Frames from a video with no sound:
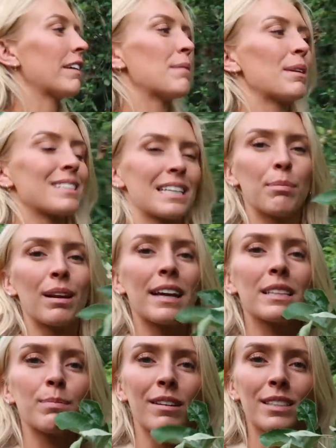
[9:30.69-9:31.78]
If anybody's an apple
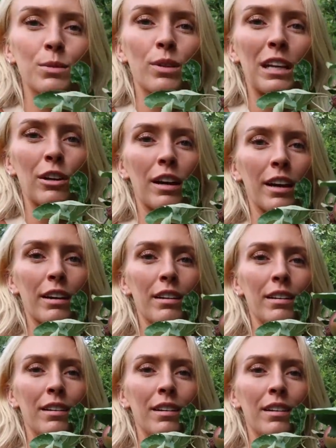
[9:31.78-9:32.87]
expert, this is what they look like.